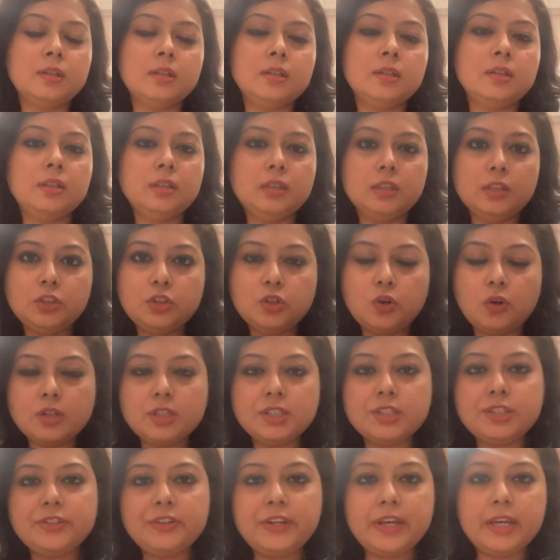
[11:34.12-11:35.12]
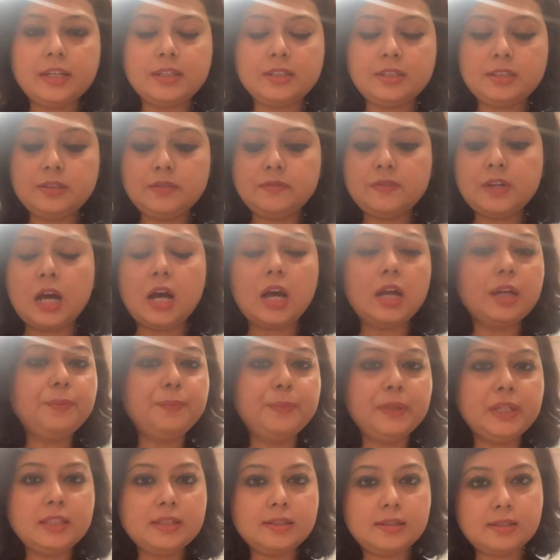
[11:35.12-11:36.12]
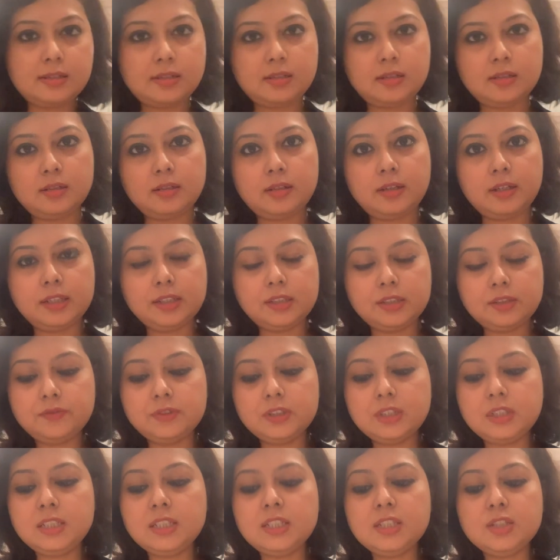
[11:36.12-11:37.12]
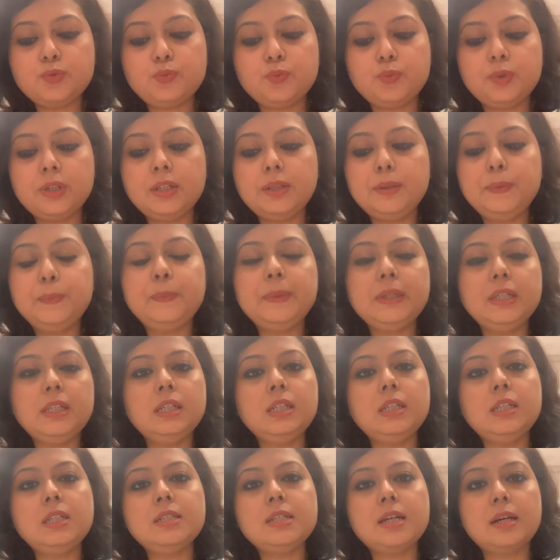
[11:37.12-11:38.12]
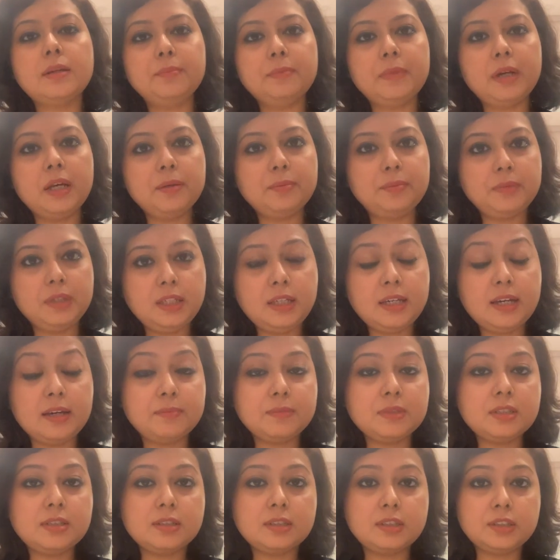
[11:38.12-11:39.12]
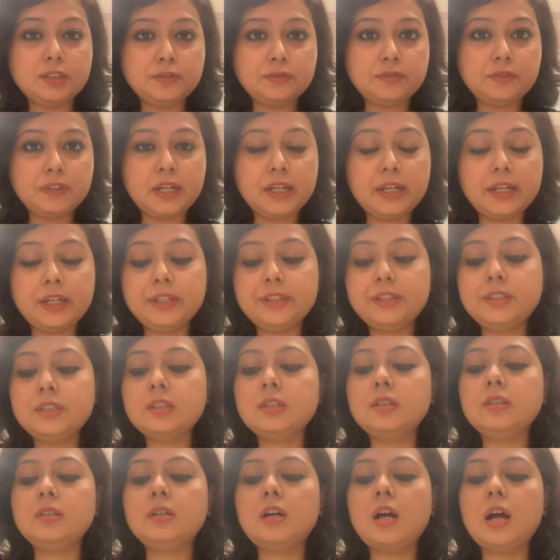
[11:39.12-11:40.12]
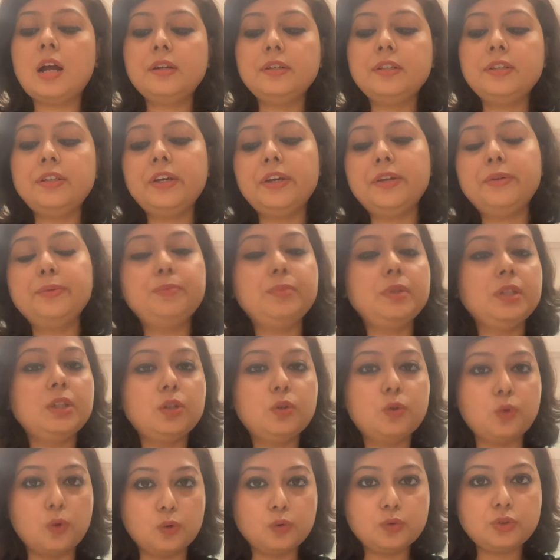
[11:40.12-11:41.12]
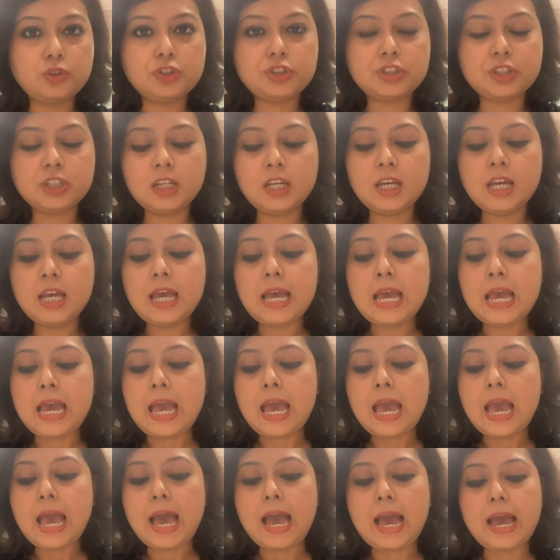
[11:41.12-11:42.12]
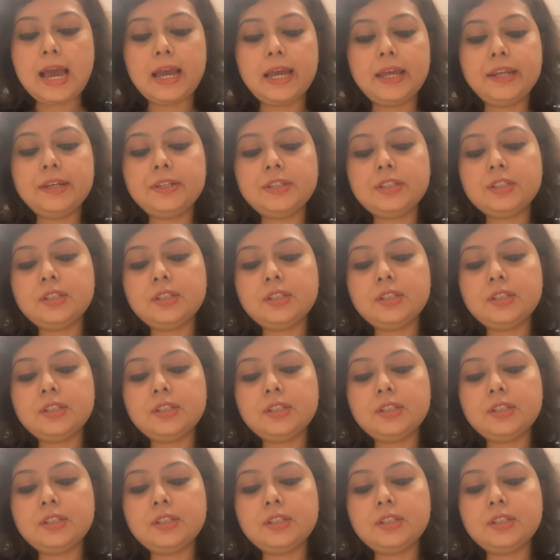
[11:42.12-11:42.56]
The non-directive art-based activities will be done by me. I'm a certified art therapy coach, and